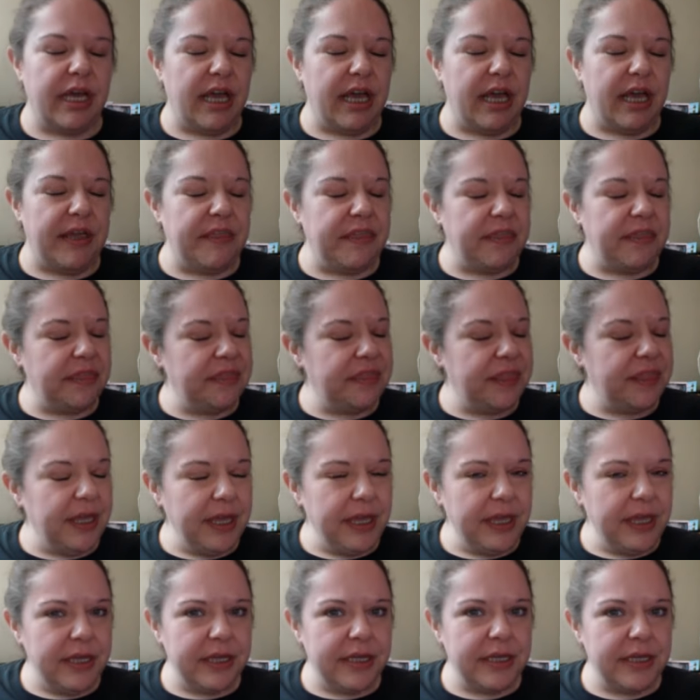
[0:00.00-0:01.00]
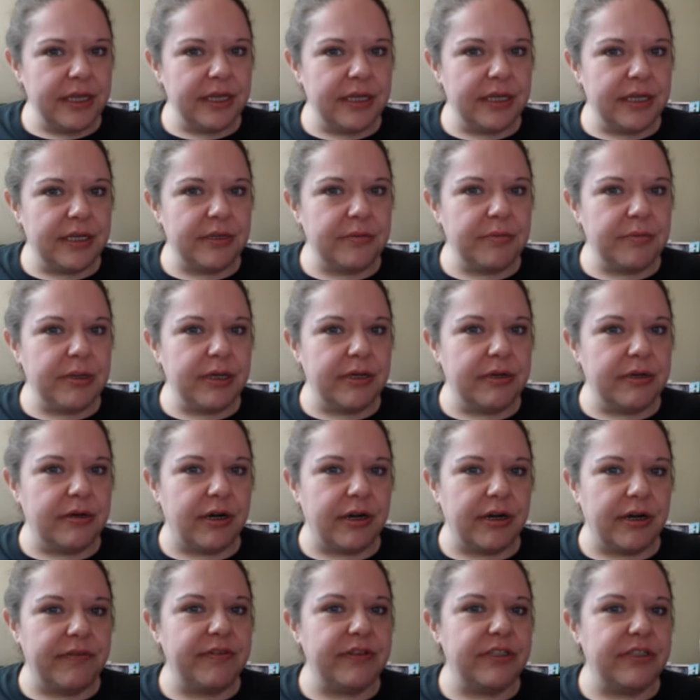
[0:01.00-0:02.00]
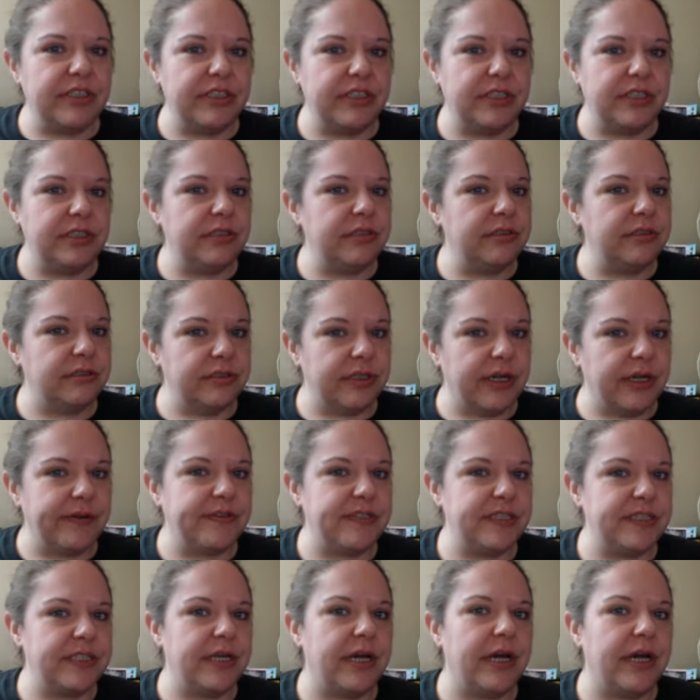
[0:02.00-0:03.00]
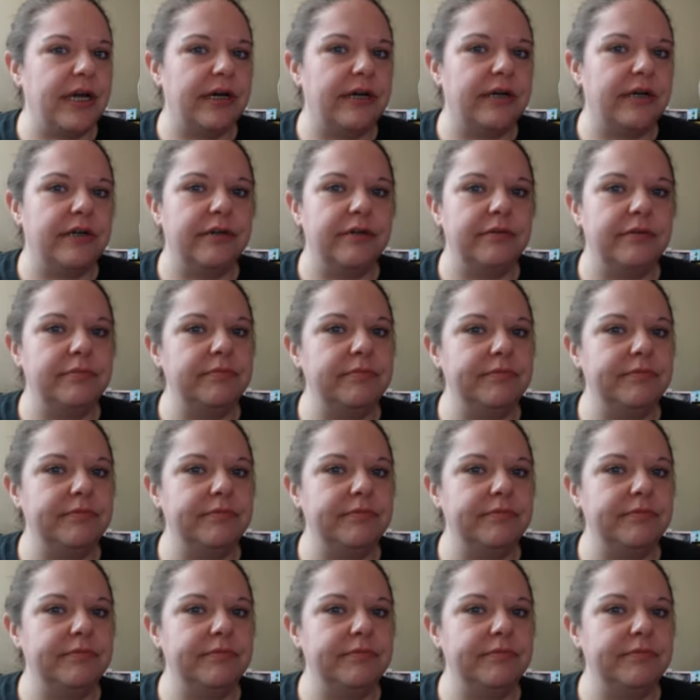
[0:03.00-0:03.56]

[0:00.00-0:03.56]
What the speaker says: I think it could be a lot of it just the lifestyle,